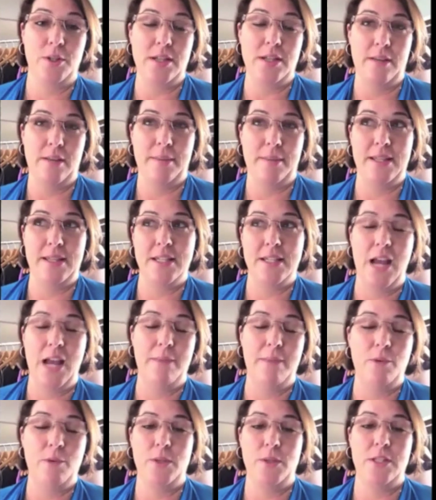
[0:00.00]
at the
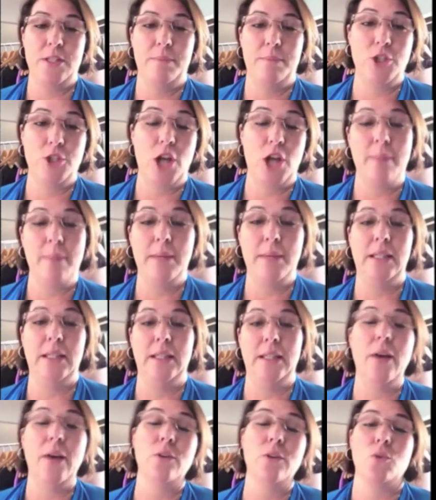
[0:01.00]
time, it was a pajama and
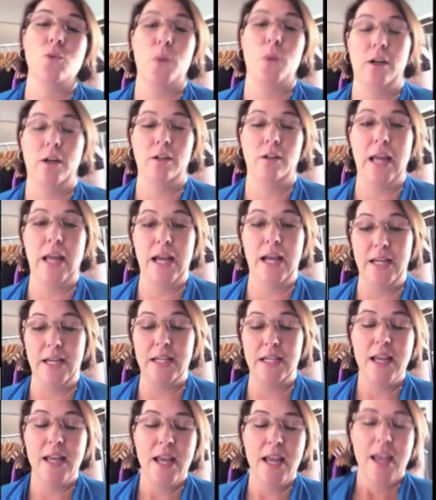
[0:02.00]
loungewear
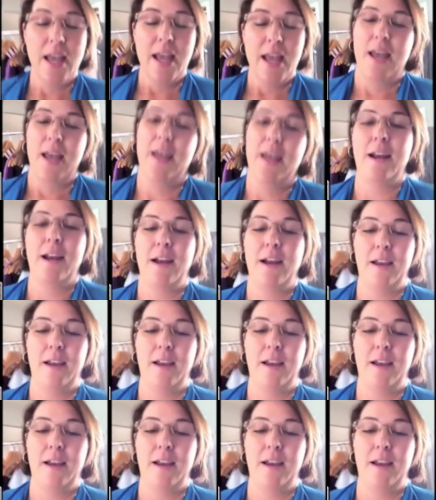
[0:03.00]
line, and